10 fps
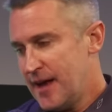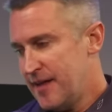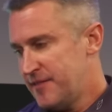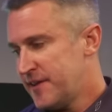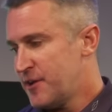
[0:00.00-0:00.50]

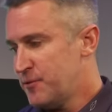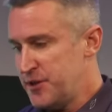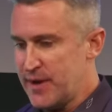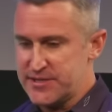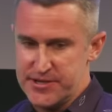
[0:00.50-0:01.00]
And the second one
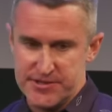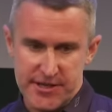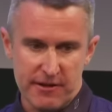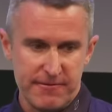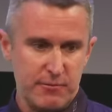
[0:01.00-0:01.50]
you ask
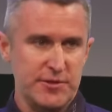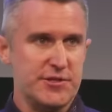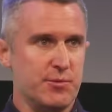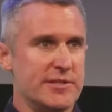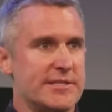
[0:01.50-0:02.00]
yourself, which
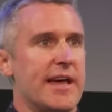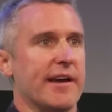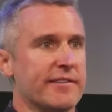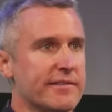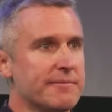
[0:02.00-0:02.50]
is what's
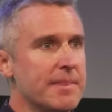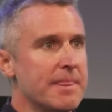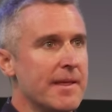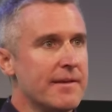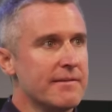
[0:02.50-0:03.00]
next?
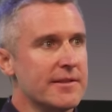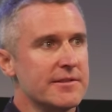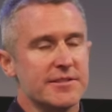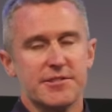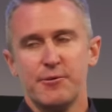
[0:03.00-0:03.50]
Let,
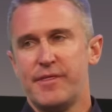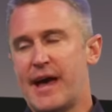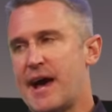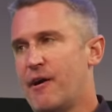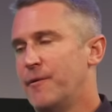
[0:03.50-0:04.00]
us start with the
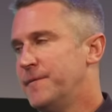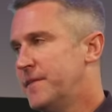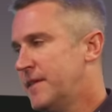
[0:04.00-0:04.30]
how.